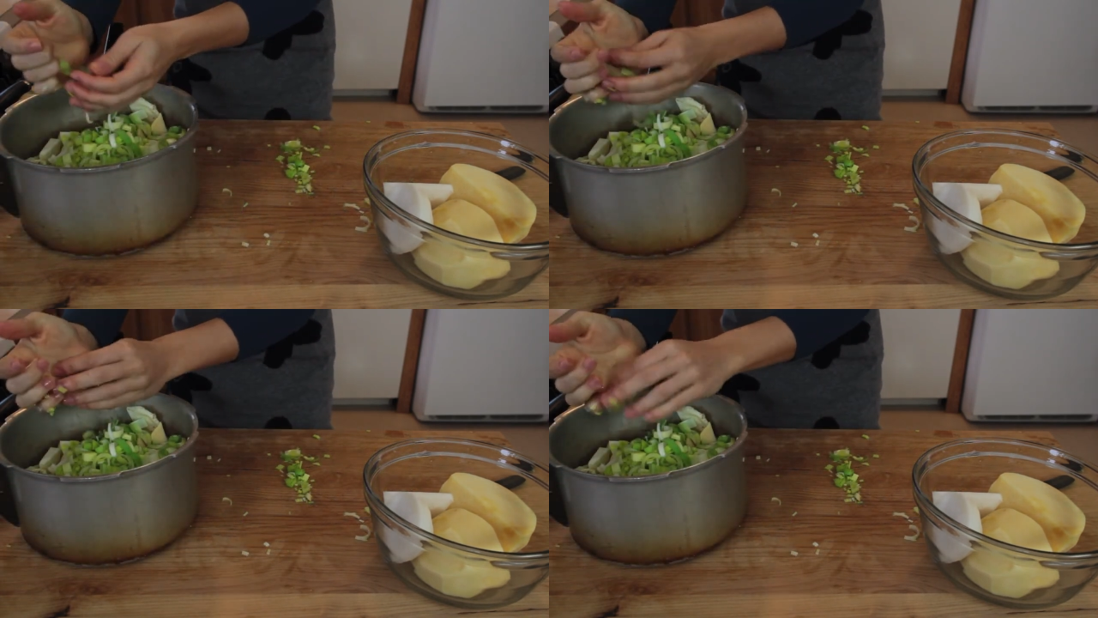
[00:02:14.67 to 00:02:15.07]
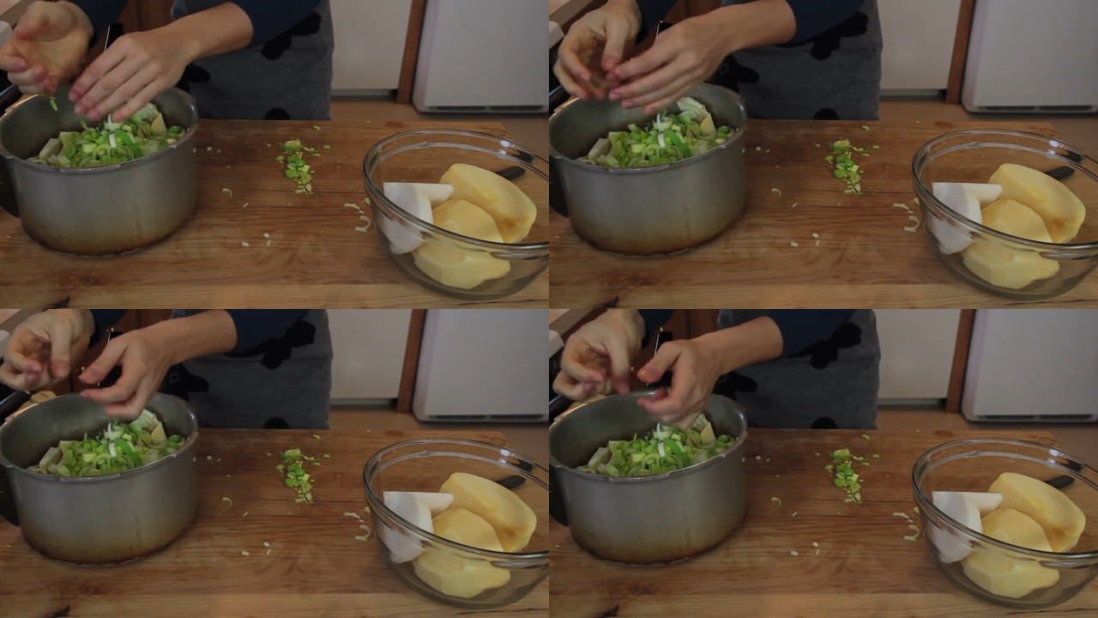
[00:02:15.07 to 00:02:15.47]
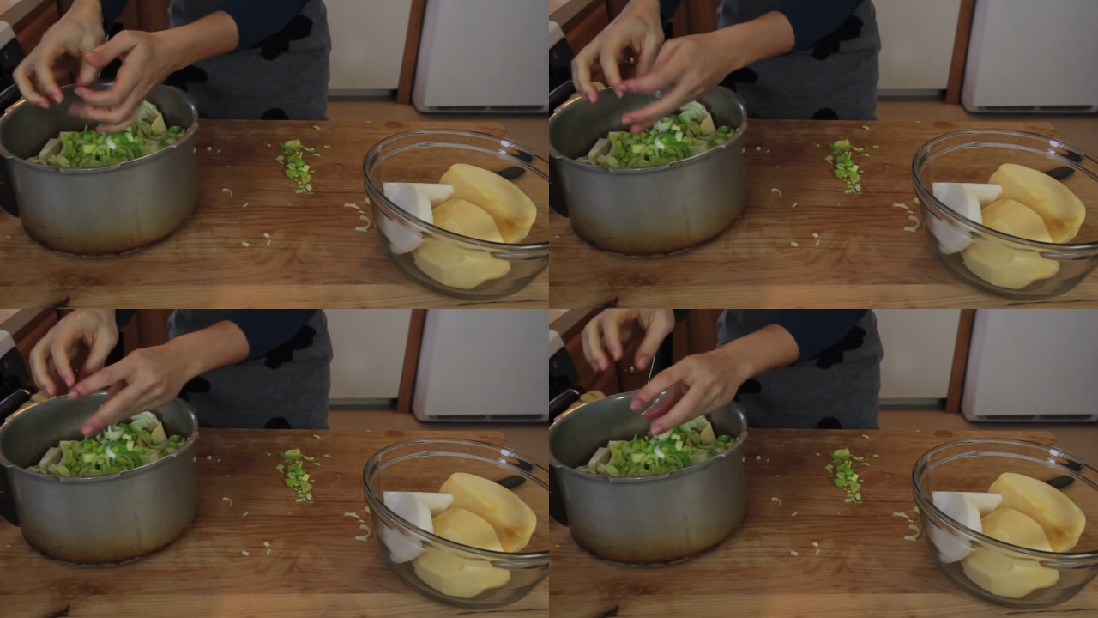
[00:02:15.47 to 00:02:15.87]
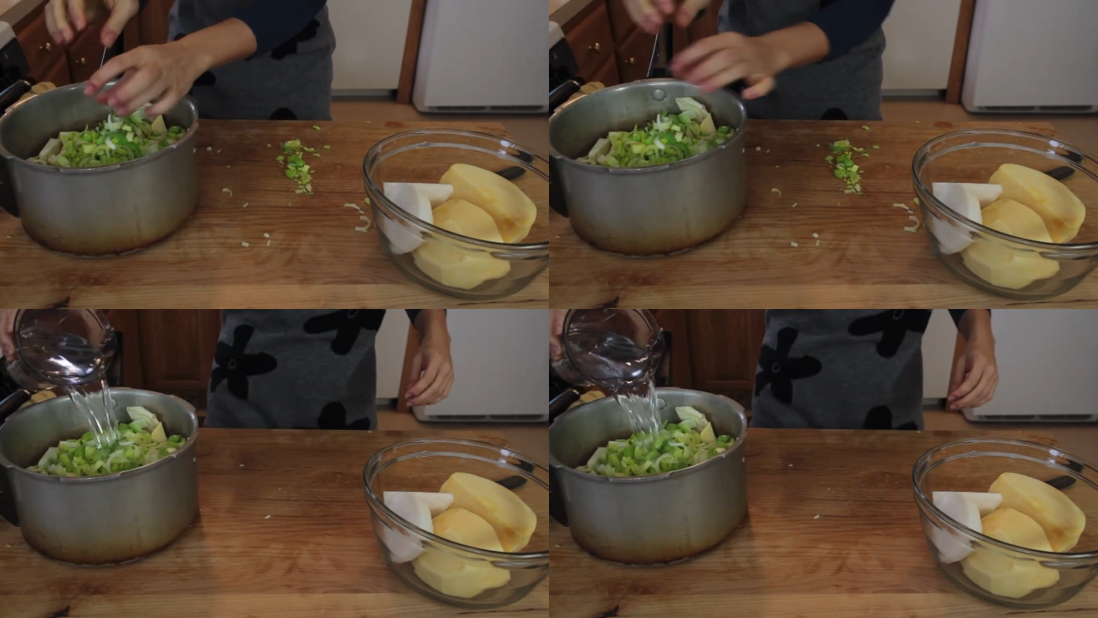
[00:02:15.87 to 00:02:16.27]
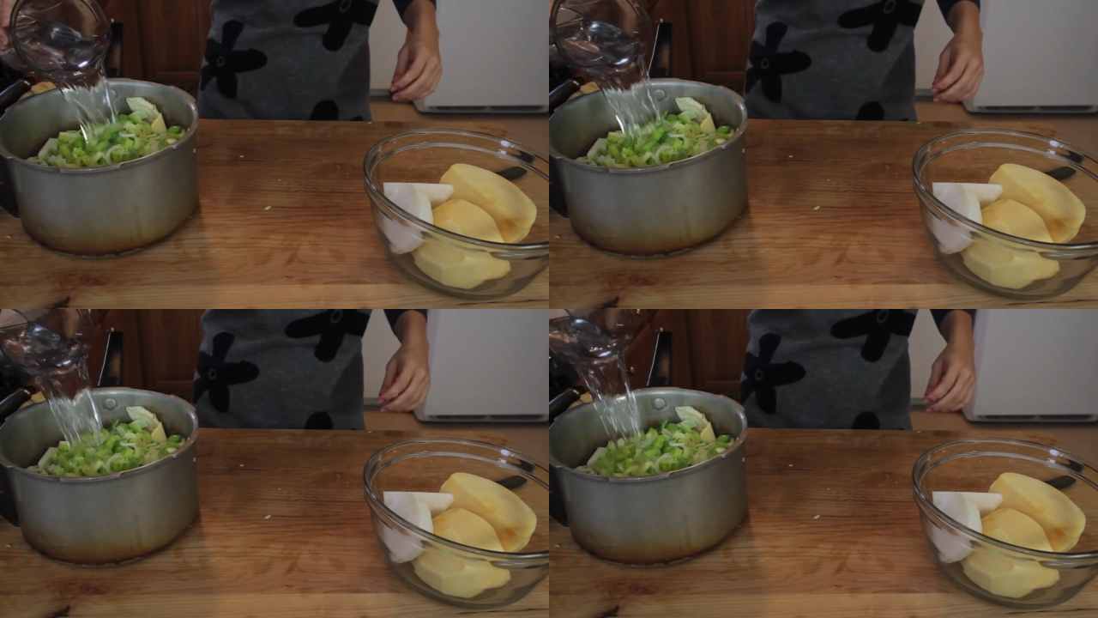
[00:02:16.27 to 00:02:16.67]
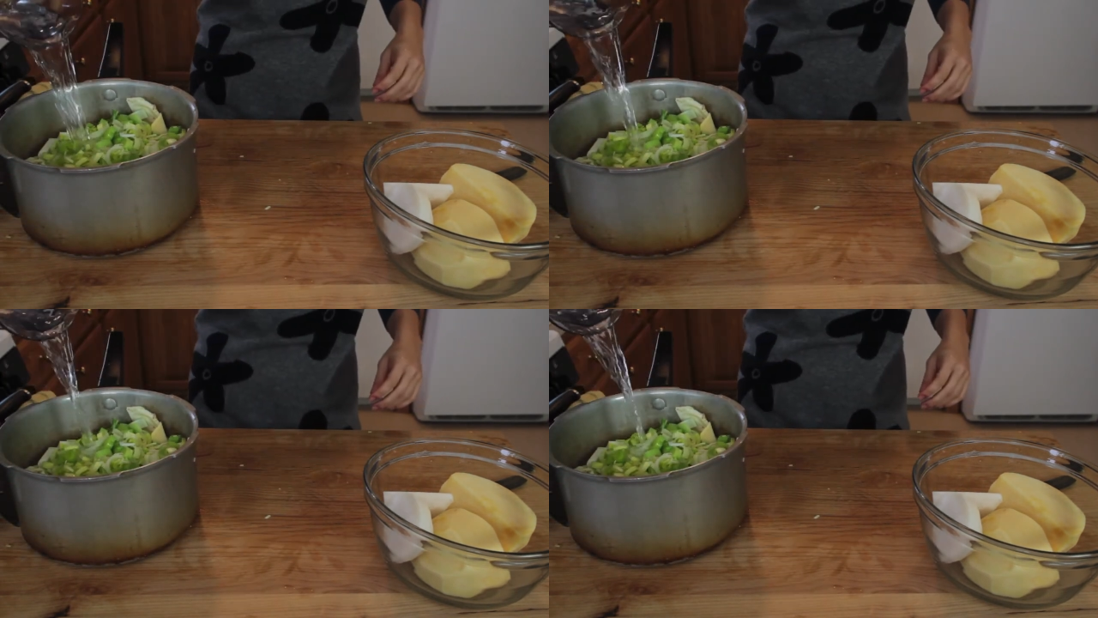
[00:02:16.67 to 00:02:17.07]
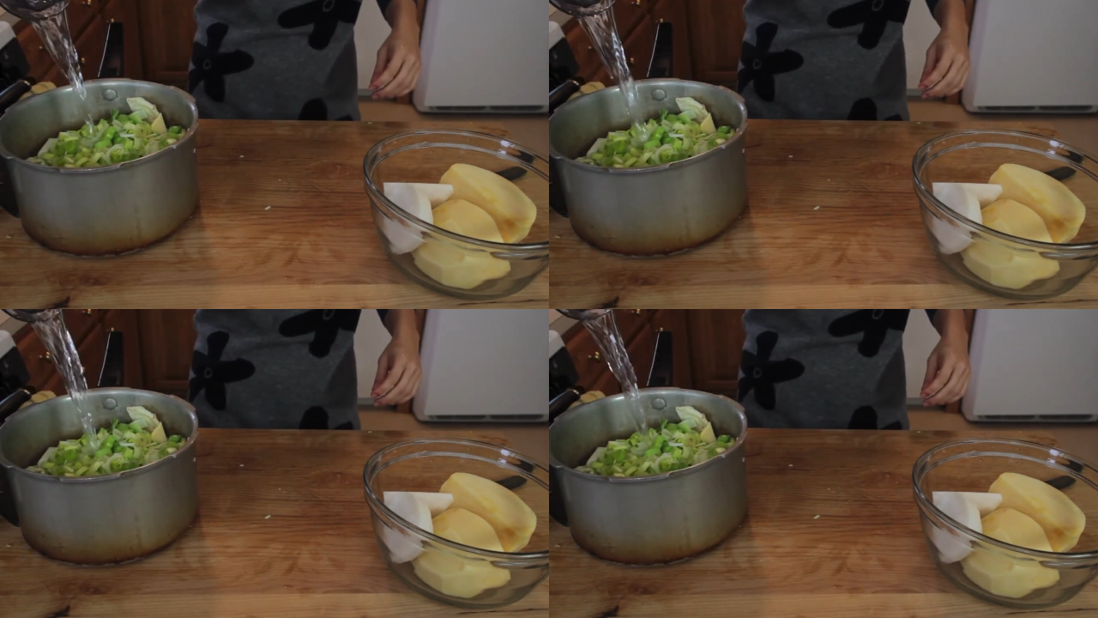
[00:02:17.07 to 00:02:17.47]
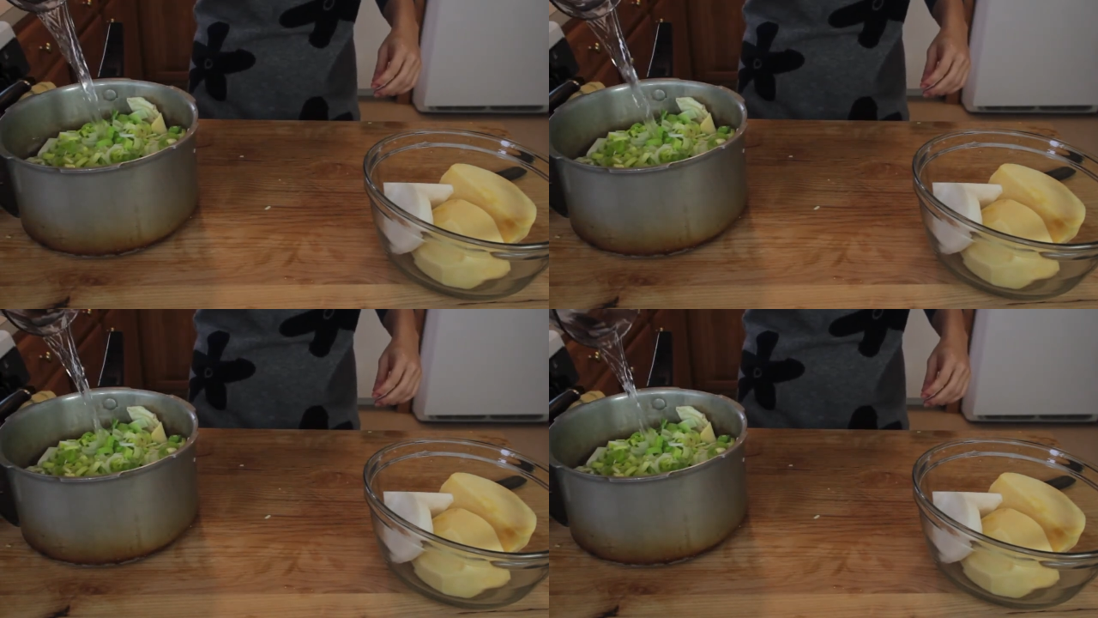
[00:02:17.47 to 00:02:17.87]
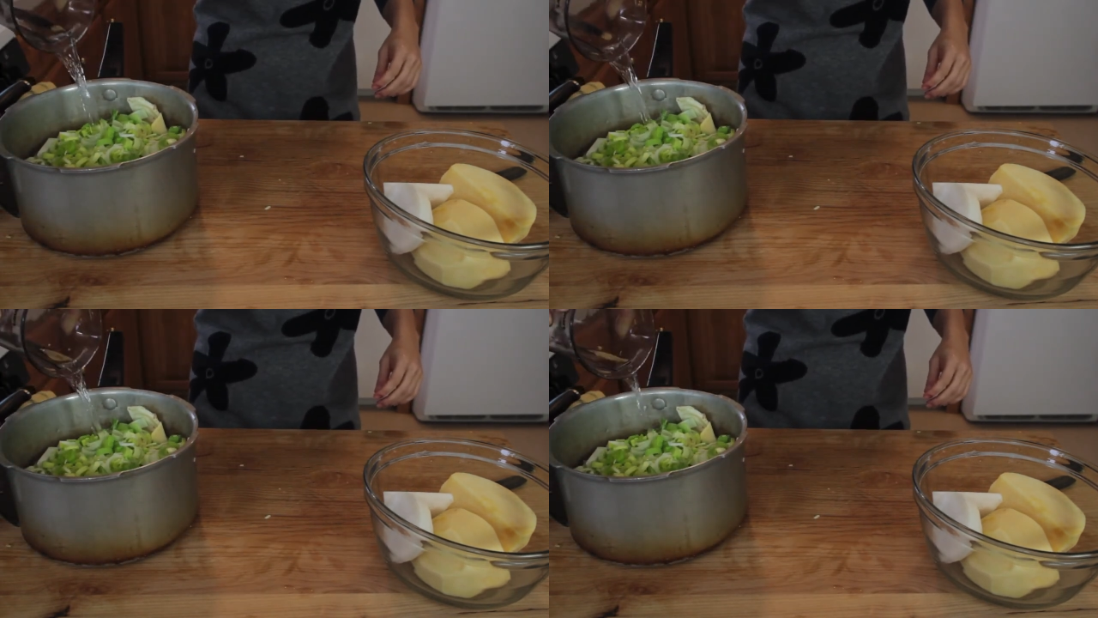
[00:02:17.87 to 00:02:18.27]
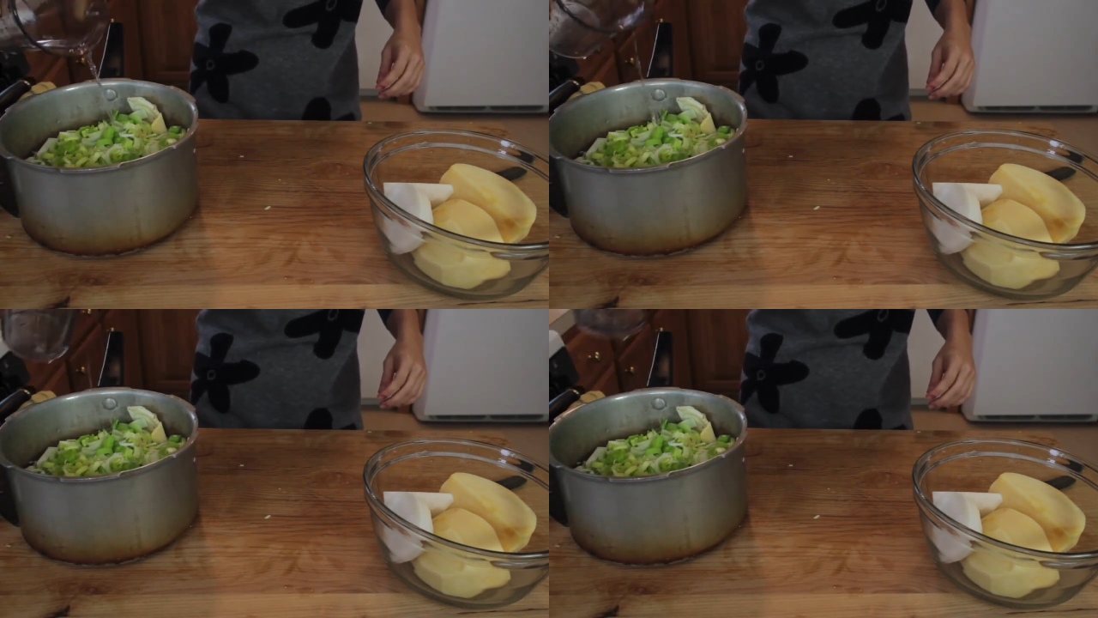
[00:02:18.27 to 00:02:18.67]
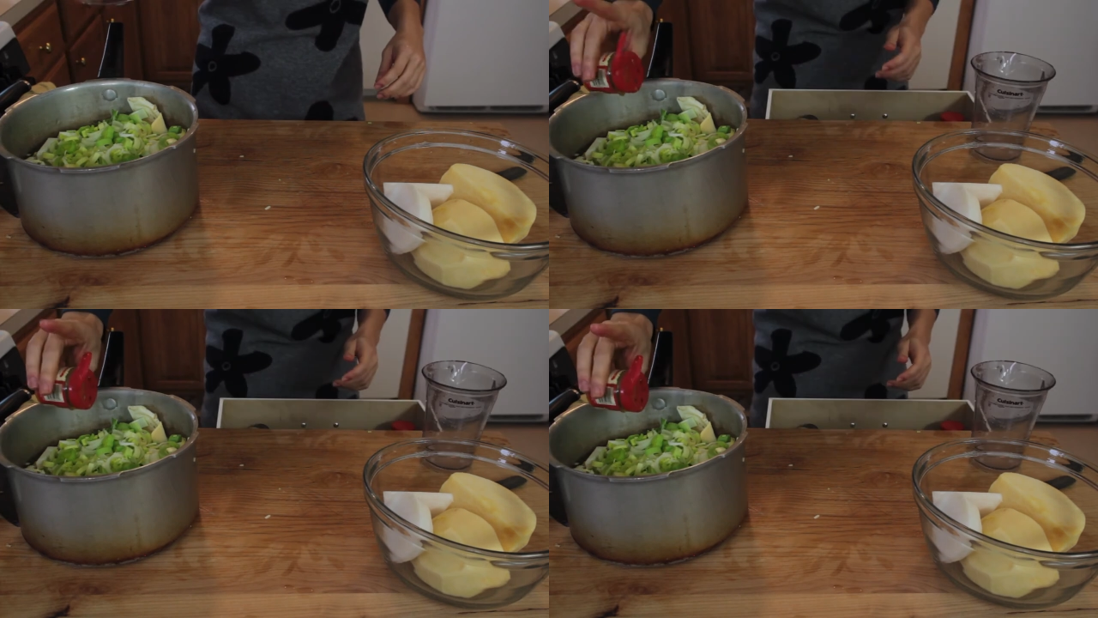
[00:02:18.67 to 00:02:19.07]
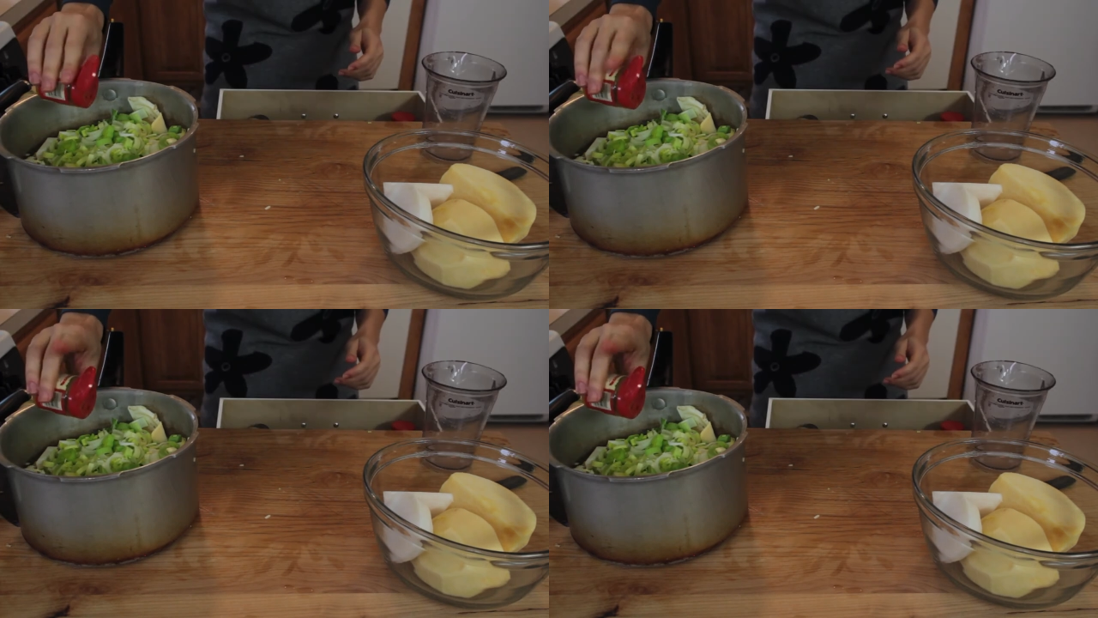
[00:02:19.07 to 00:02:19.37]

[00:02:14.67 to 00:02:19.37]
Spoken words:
[unreadable: no face in view]